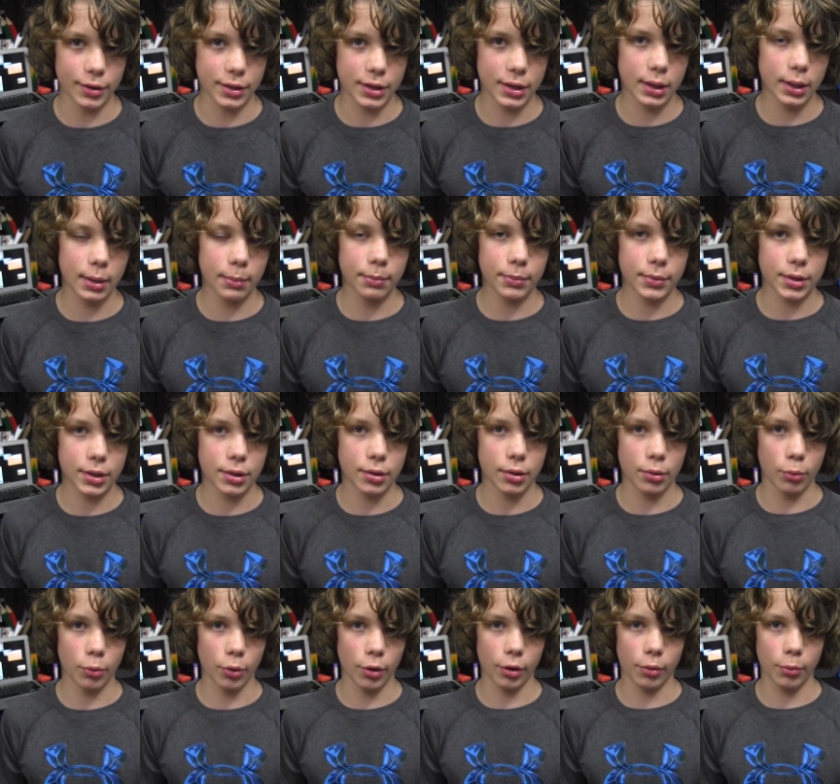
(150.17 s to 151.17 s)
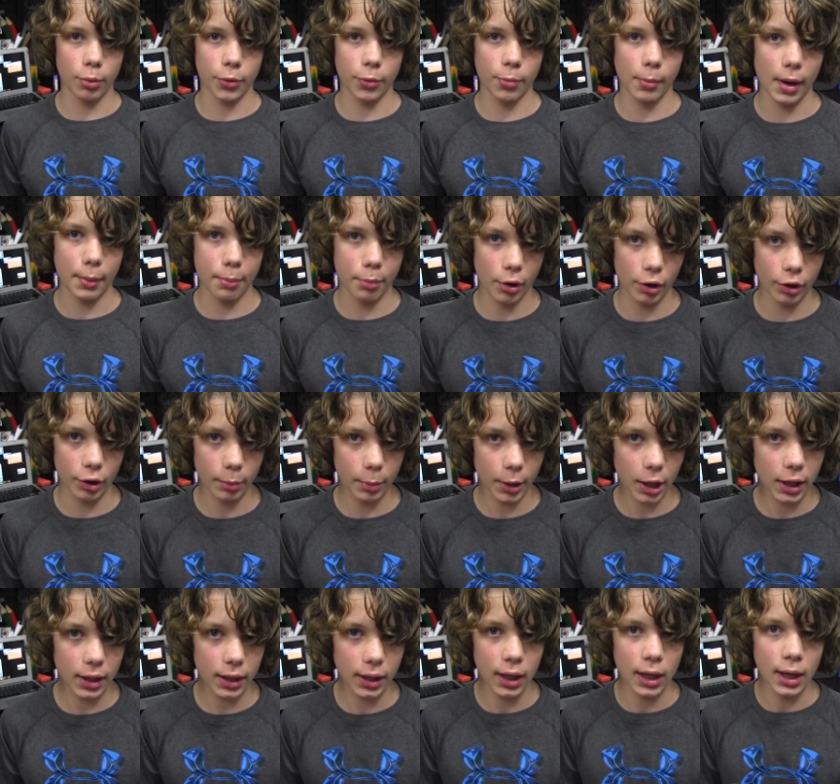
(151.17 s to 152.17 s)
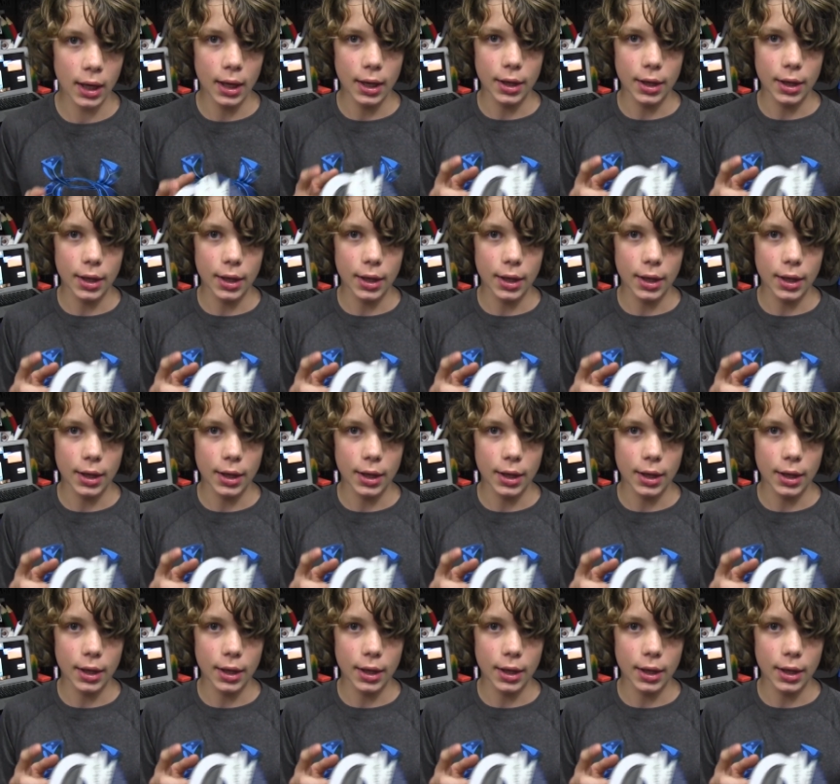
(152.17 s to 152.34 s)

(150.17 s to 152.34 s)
It seems to work with my printer bot,